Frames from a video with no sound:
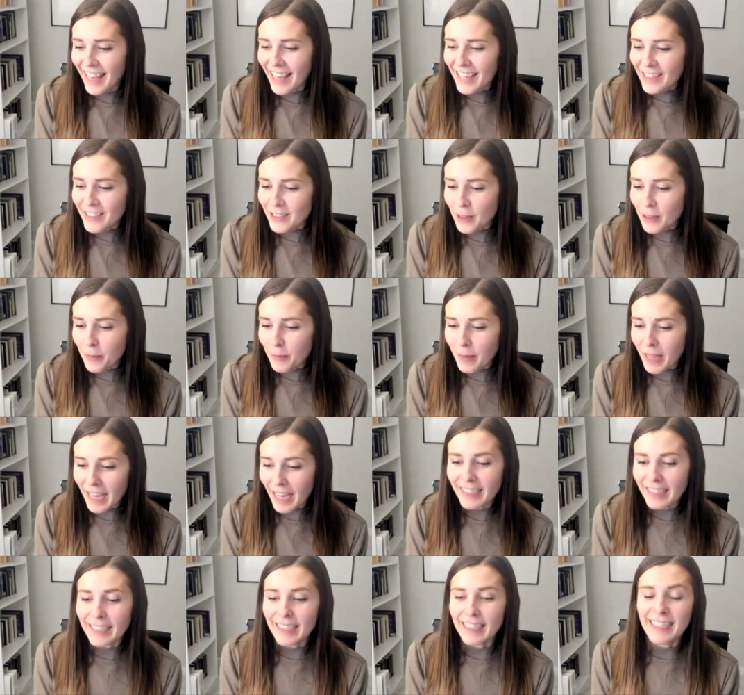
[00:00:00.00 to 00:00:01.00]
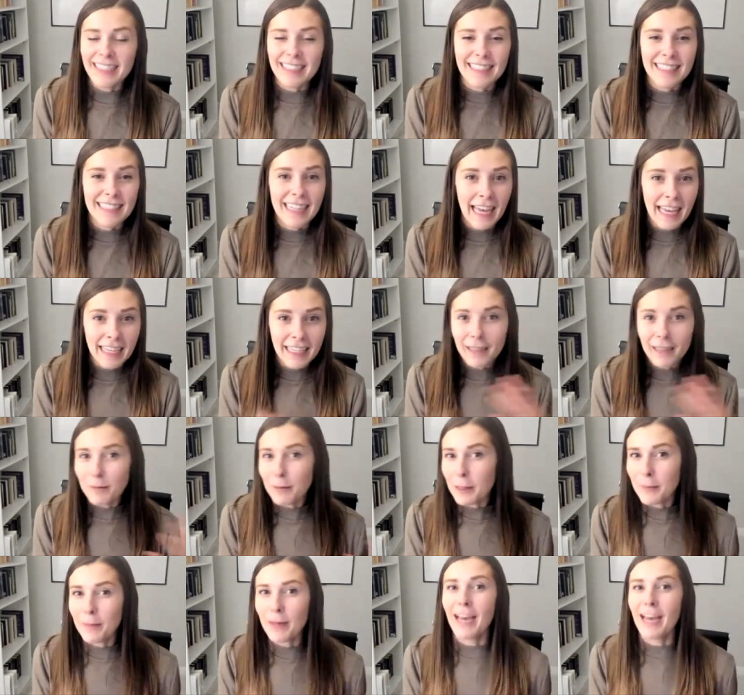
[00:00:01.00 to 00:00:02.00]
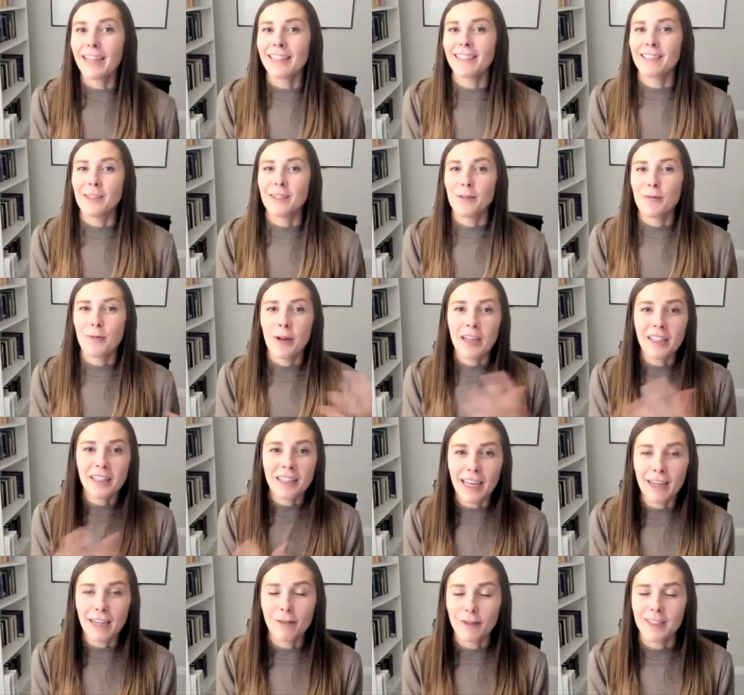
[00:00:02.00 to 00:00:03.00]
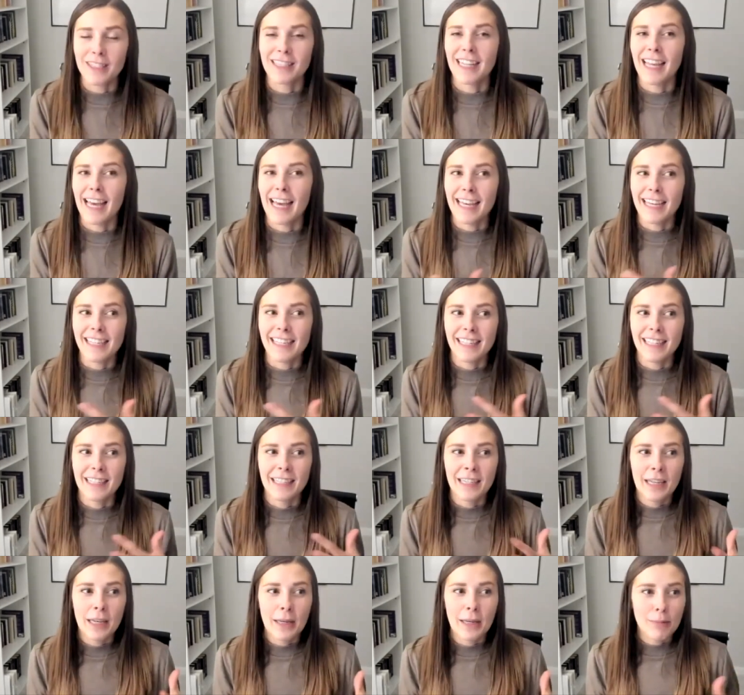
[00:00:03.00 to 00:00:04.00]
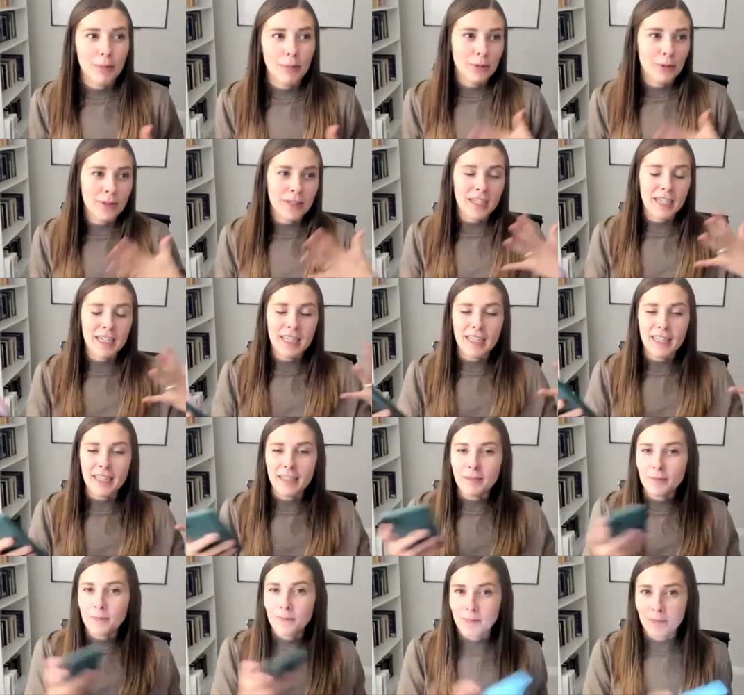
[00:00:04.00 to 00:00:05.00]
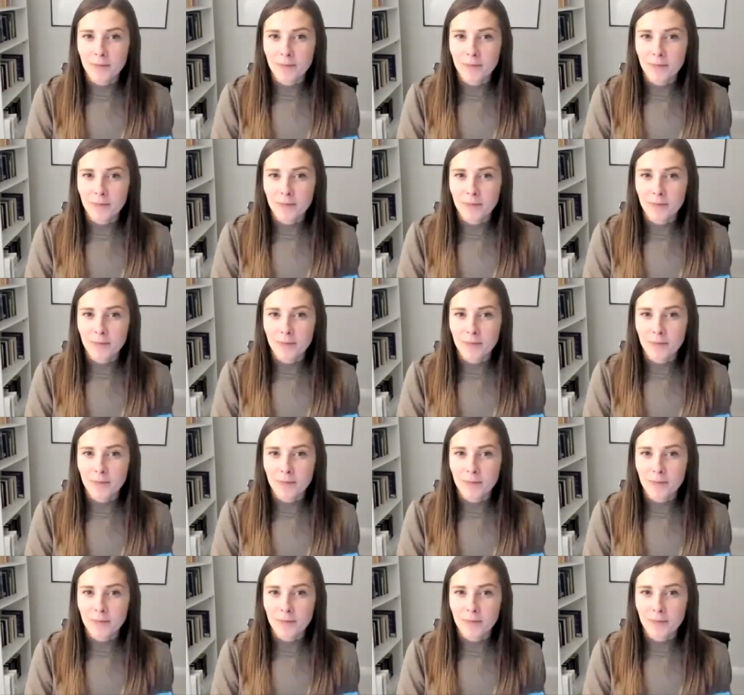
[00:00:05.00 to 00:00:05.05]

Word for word: So Maggie, take me back to what life was like pre